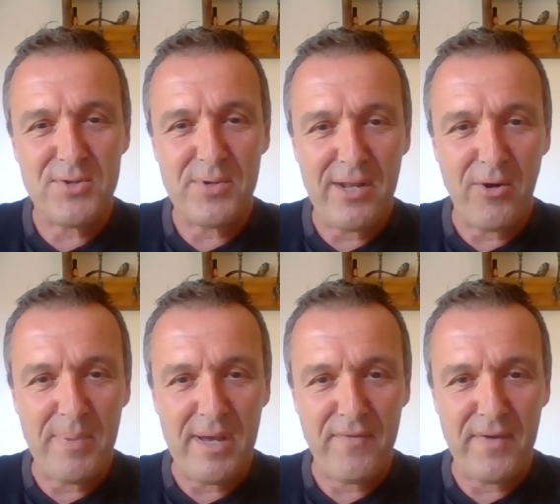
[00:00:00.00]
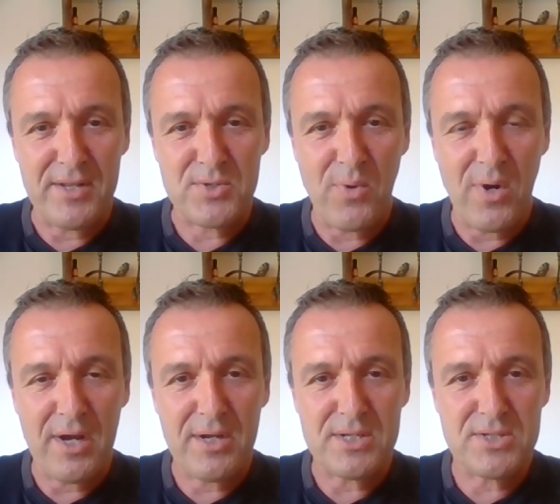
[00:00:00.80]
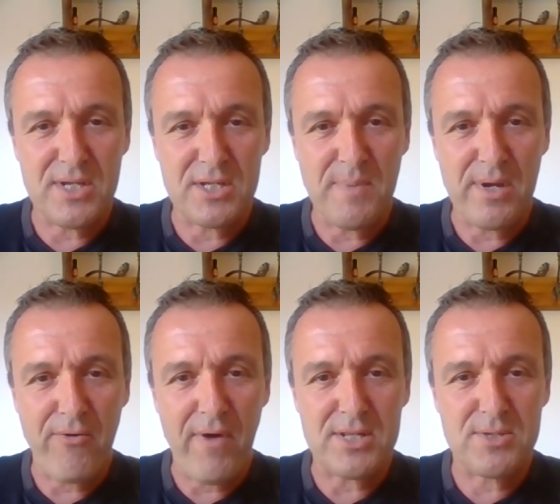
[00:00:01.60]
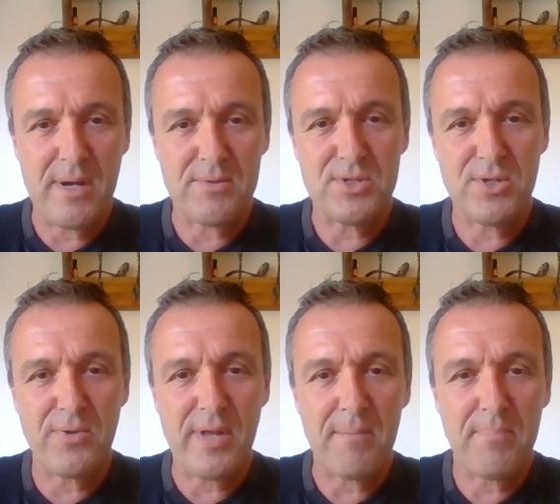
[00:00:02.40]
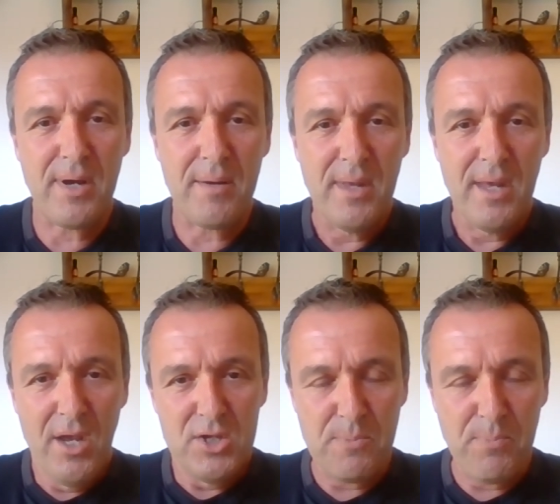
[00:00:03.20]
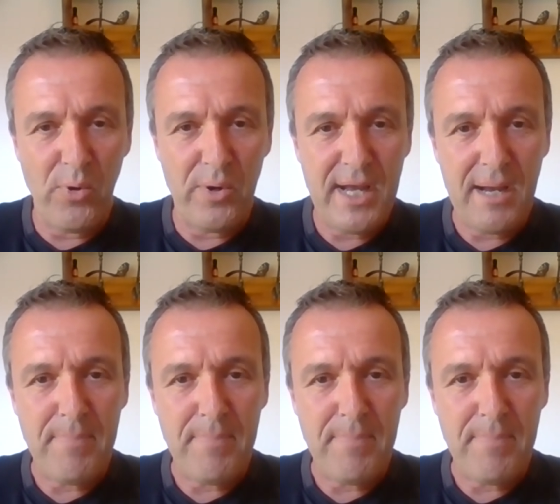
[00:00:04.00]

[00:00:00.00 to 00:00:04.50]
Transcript: doing a little bit of fitness work, it's been great to be able to do that. But supporting that and